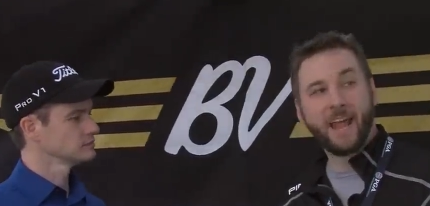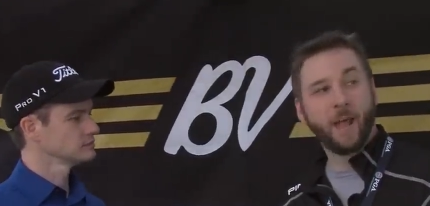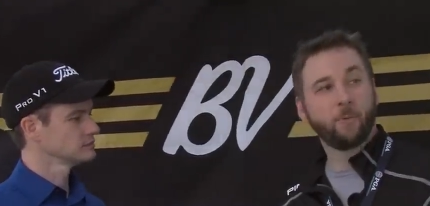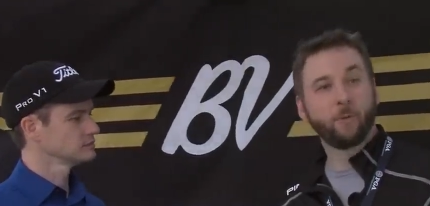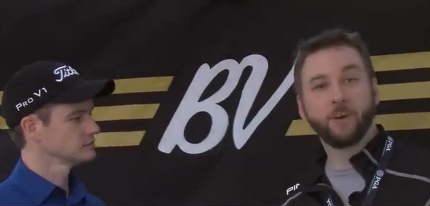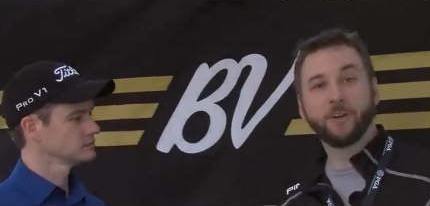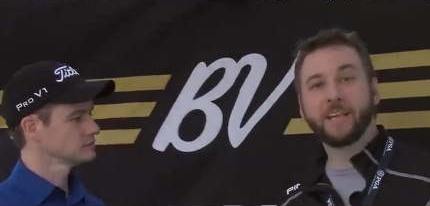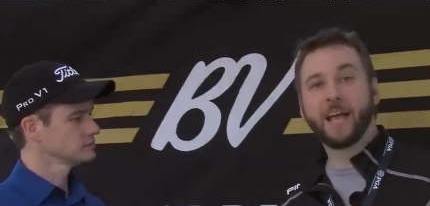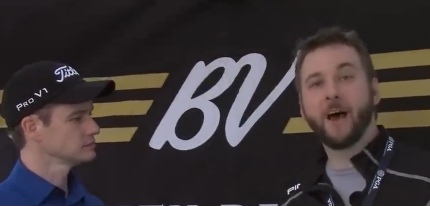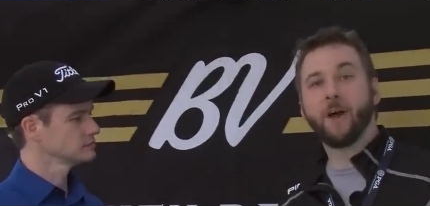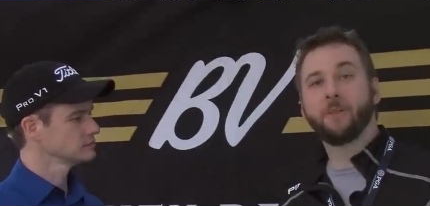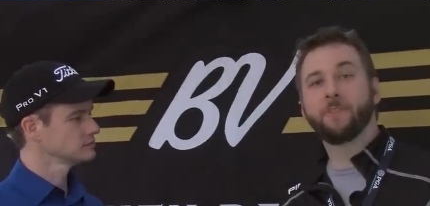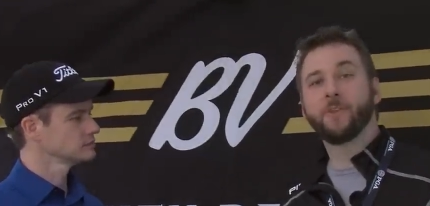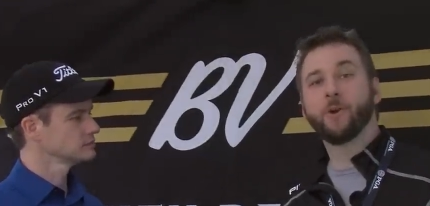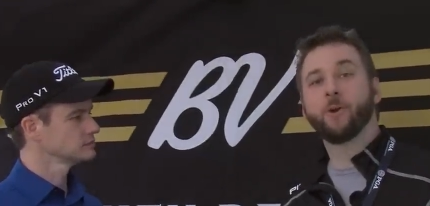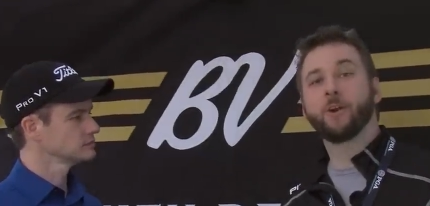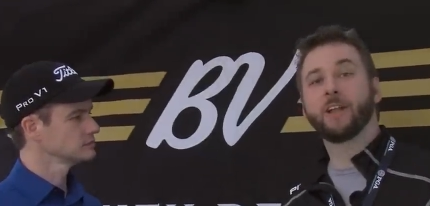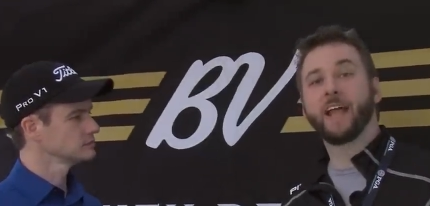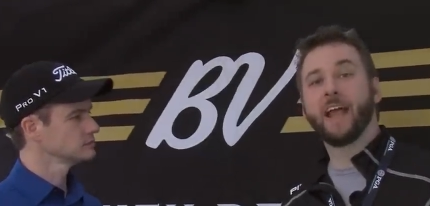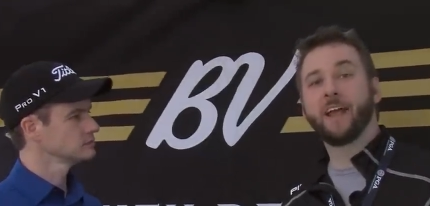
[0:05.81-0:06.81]
Speaker 1: and we're down at
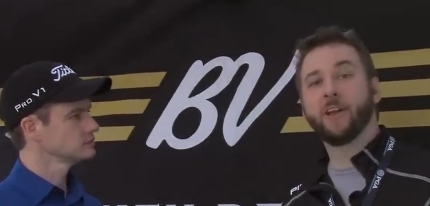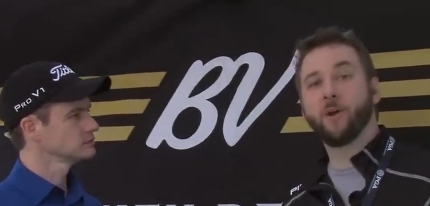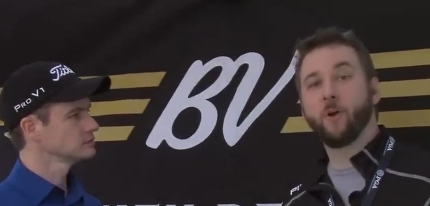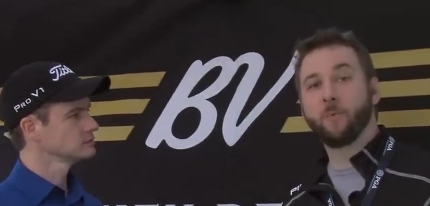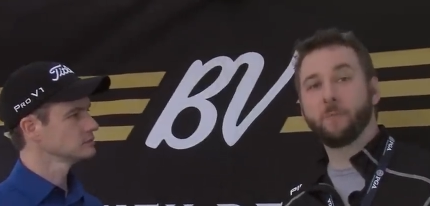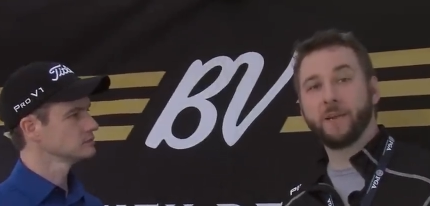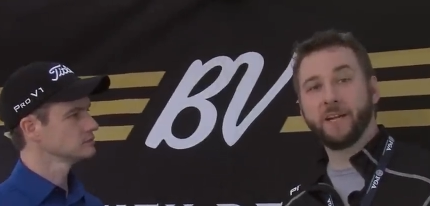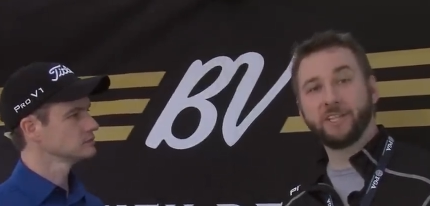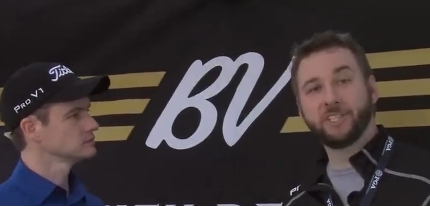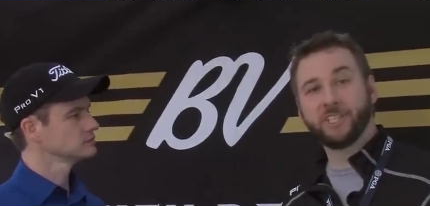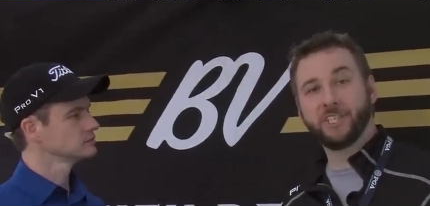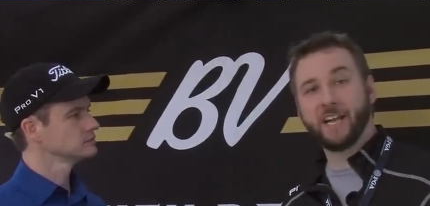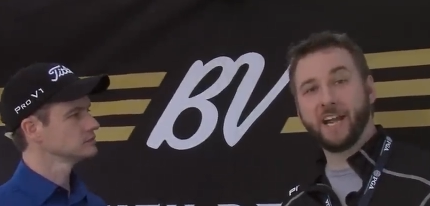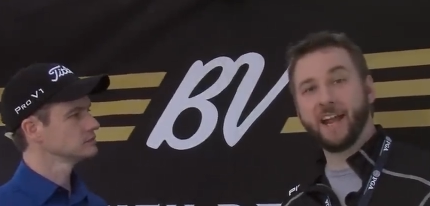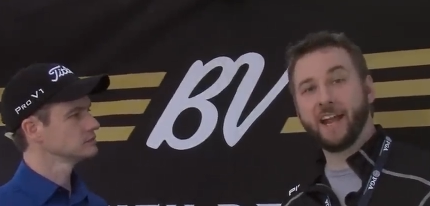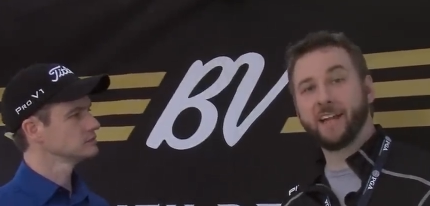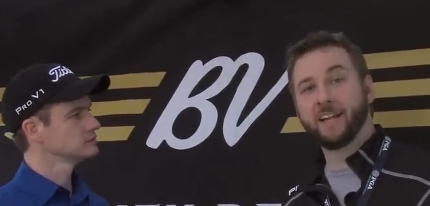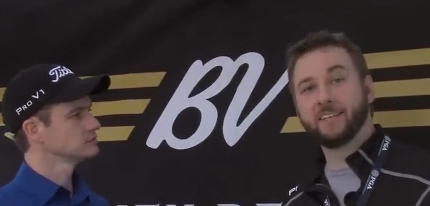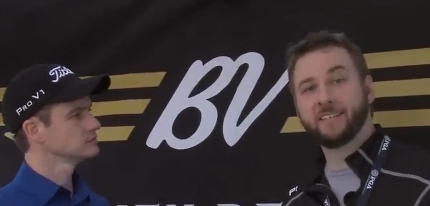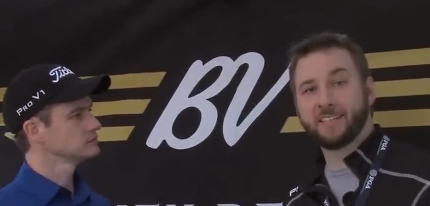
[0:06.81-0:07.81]
the Orlando
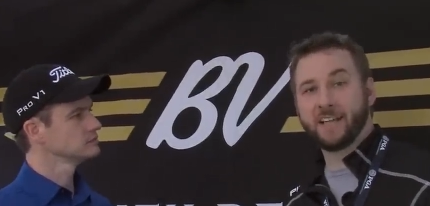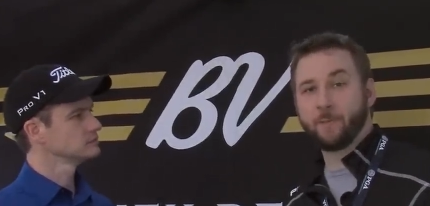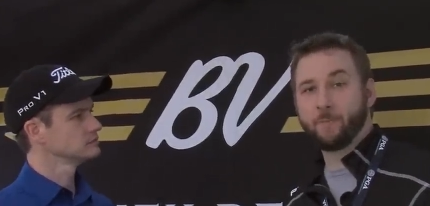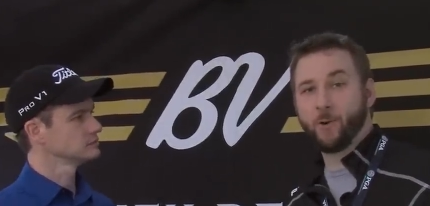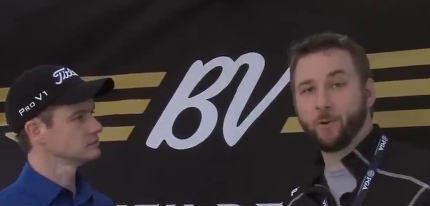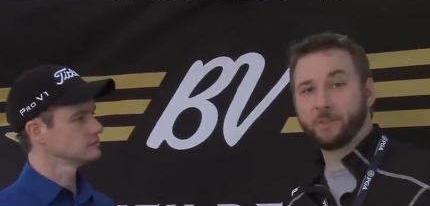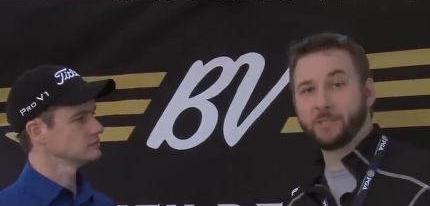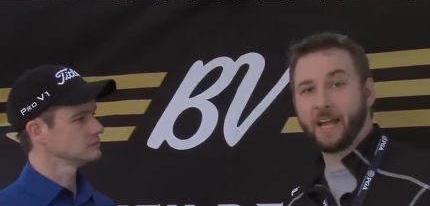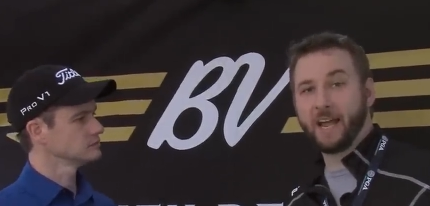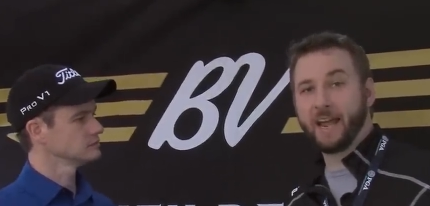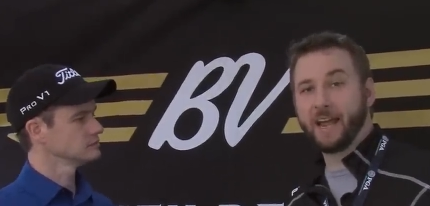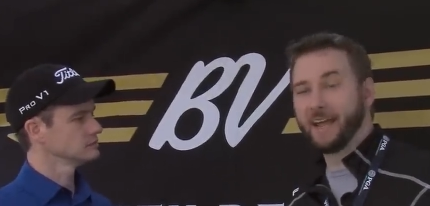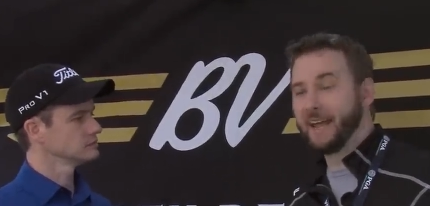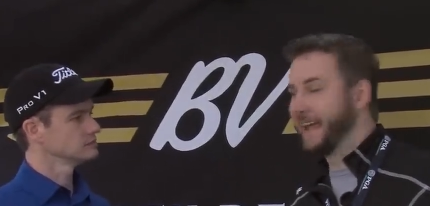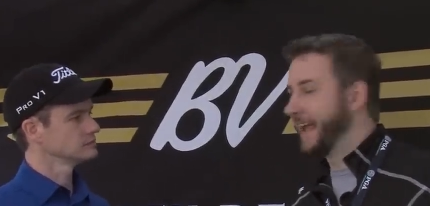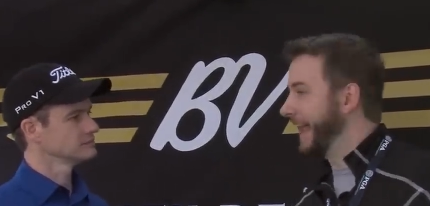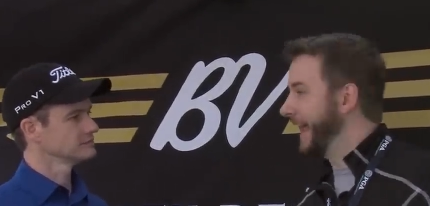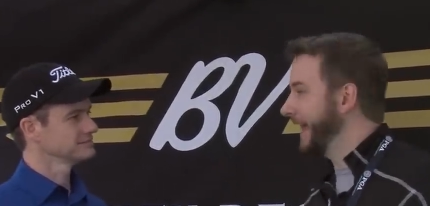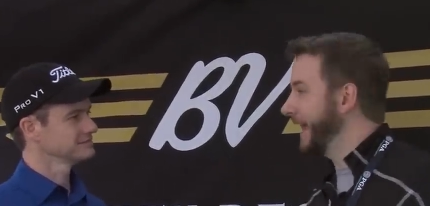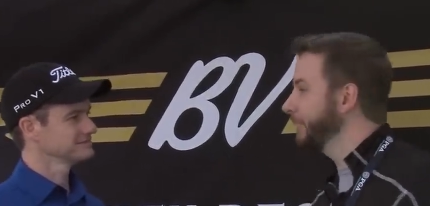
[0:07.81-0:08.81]
PGA Demo Day,
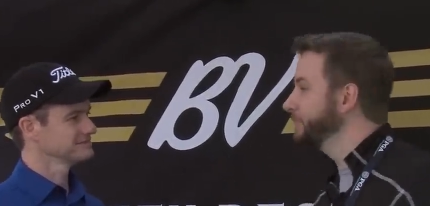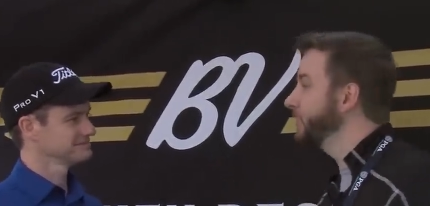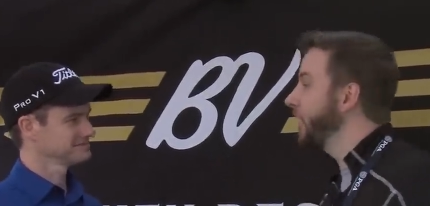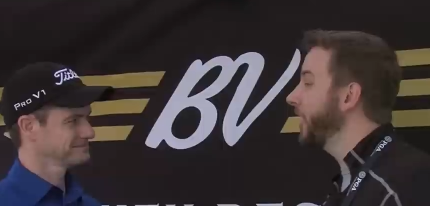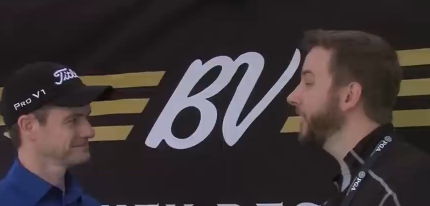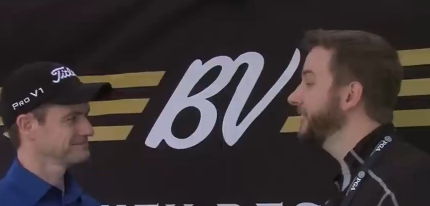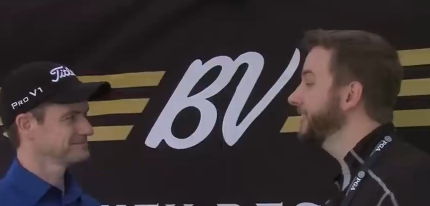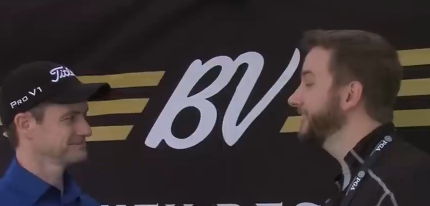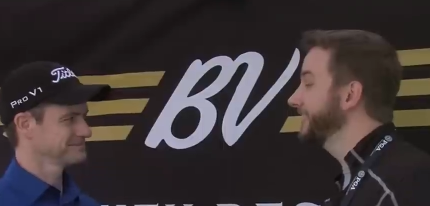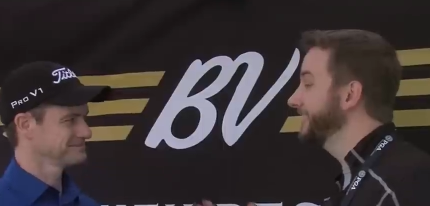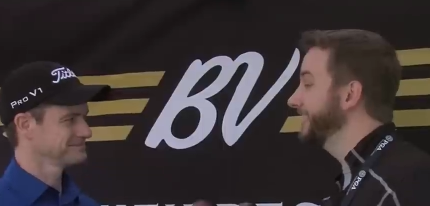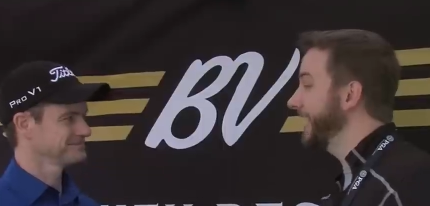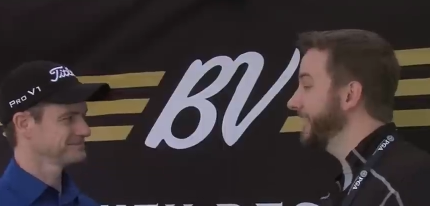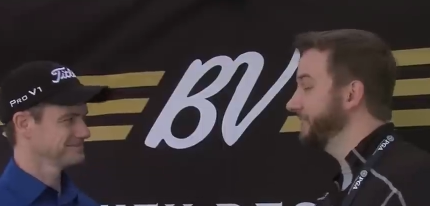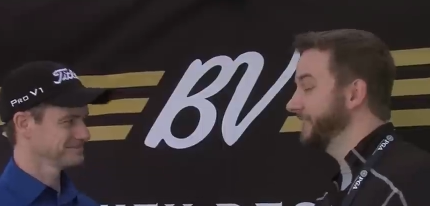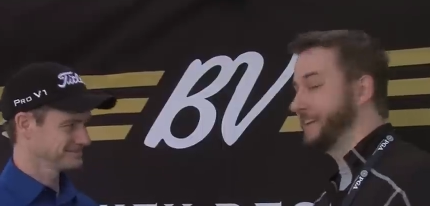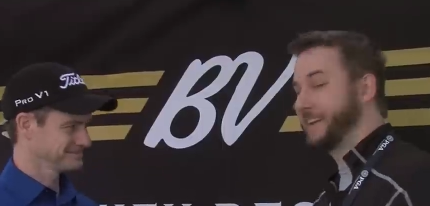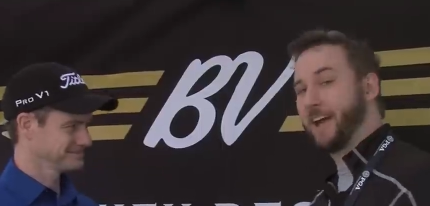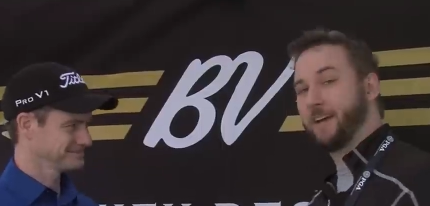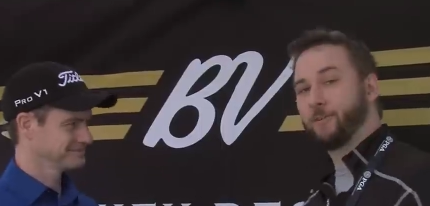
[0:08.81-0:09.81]
and I'm talking to
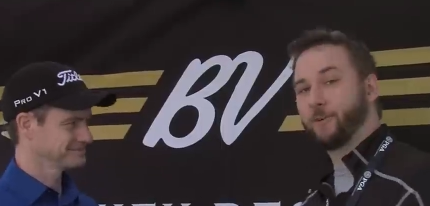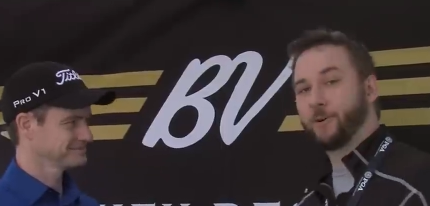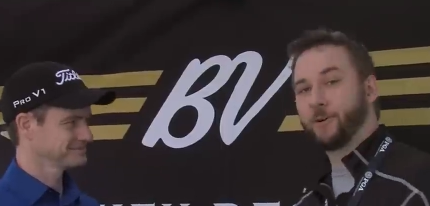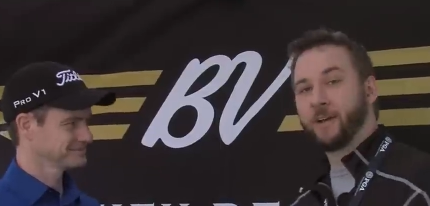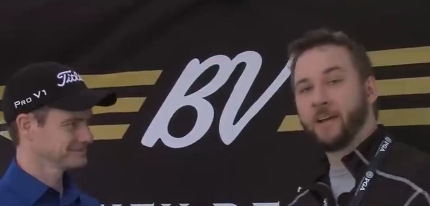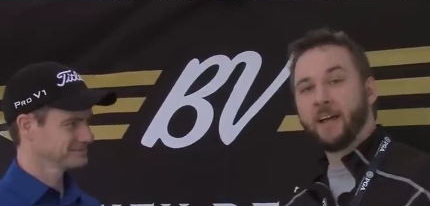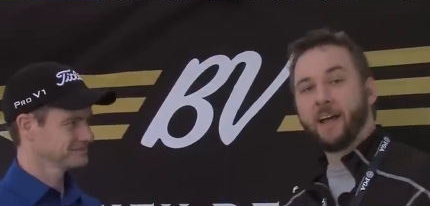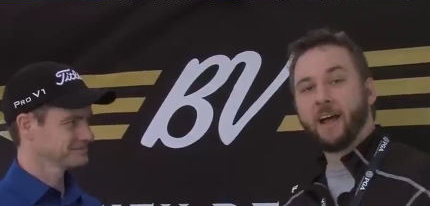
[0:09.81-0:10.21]
David Neville,